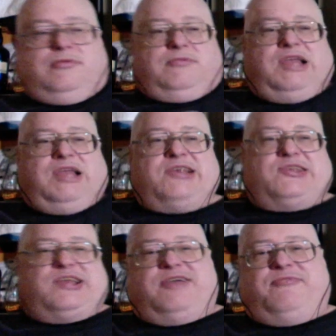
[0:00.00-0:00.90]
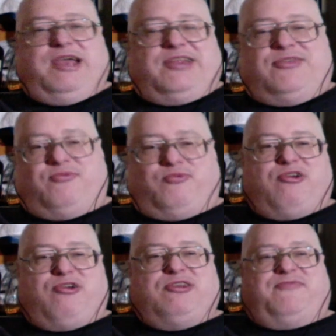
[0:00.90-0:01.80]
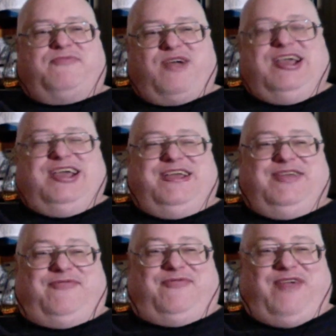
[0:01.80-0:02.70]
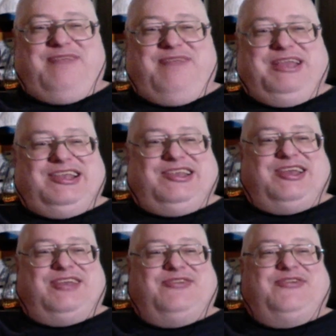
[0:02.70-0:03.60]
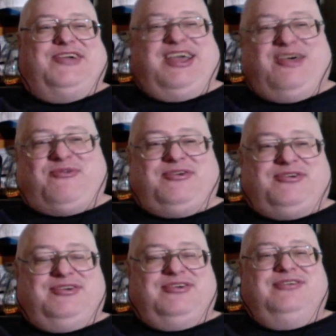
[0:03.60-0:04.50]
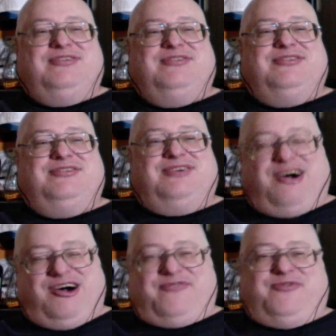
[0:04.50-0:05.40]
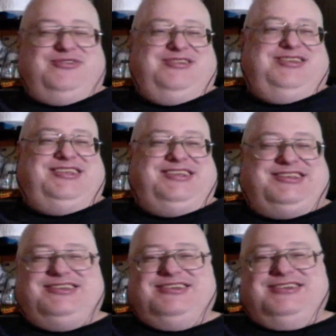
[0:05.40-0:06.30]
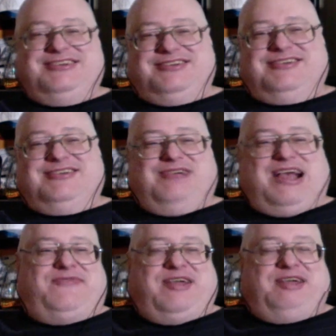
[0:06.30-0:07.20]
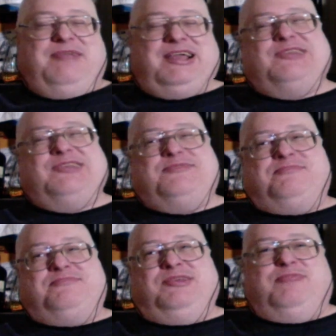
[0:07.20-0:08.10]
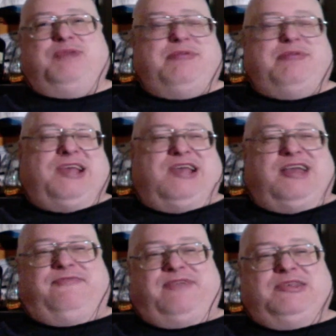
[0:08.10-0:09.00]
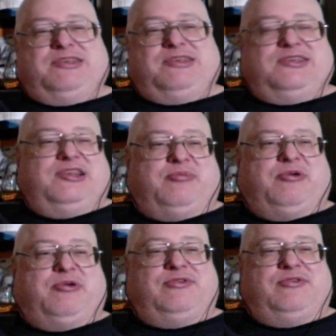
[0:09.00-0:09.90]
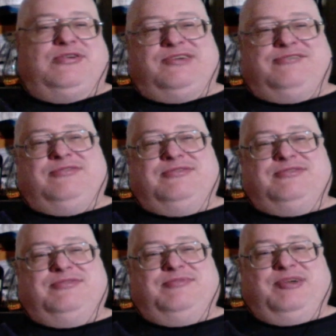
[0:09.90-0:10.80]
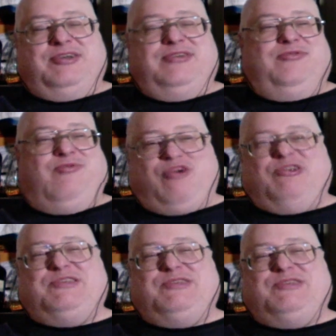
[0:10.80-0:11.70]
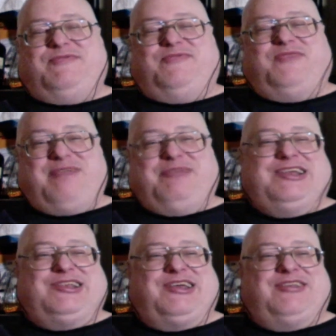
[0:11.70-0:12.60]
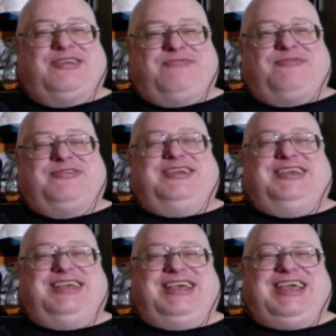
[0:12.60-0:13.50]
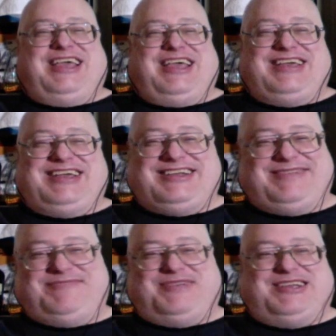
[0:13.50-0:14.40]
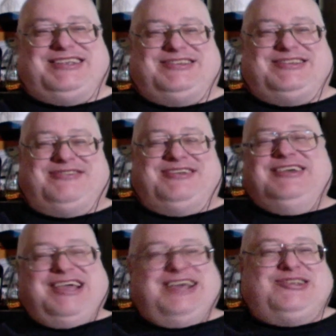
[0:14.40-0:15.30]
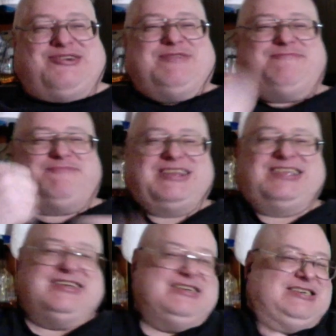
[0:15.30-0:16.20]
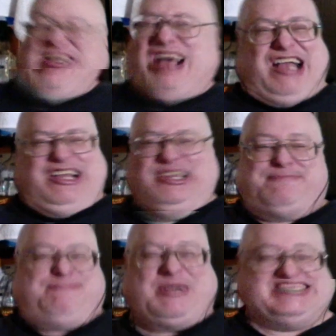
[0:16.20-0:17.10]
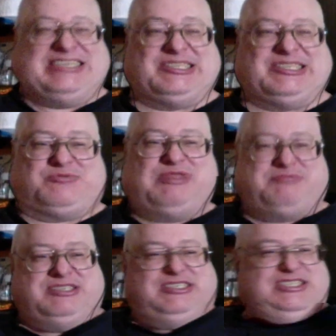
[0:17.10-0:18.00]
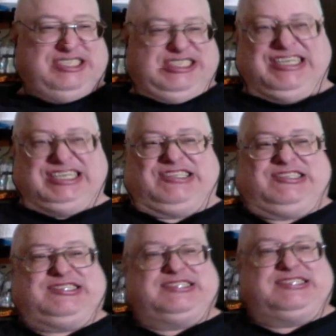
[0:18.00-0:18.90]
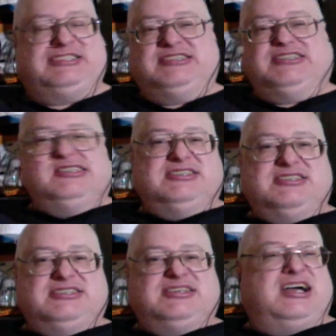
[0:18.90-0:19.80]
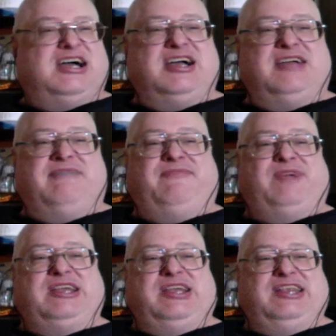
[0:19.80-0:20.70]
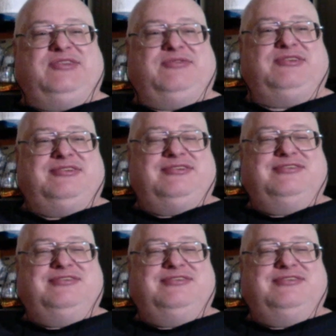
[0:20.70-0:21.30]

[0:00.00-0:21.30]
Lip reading: Well, last time we had the worst fucking family get-together ever. Awful. Just, I'd say family. I guess, you know, Bobby's kind of family since he's a brother-in-law now. But worst family get-together ever. Fucking Tony. And Tony finally got his fucking ass whipped. Yes! I'm fucking into it.